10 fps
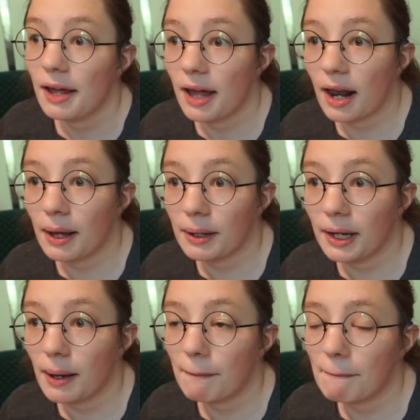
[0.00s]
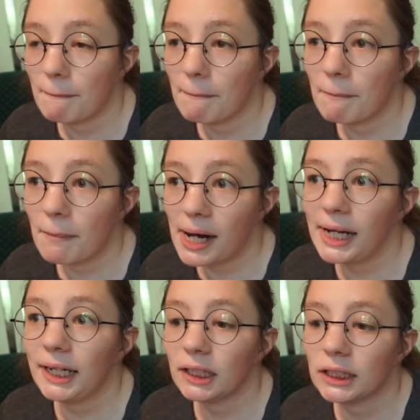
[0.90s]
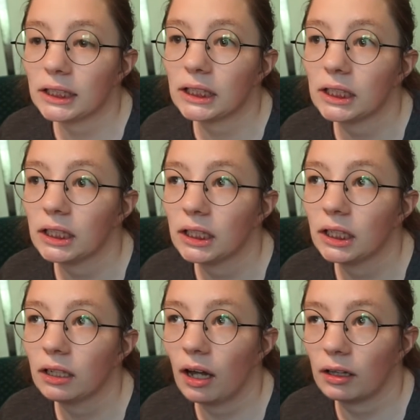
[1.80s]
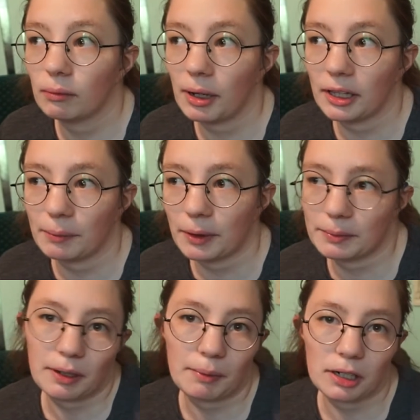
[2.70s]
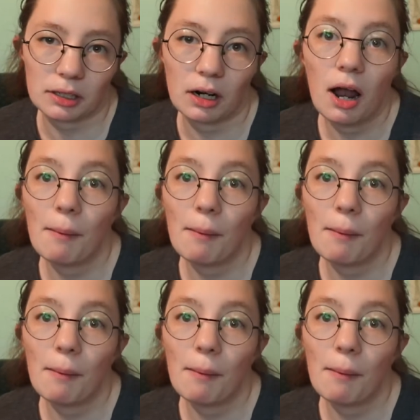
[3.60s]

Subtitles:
and I might cancel my subscription, I'm not sure.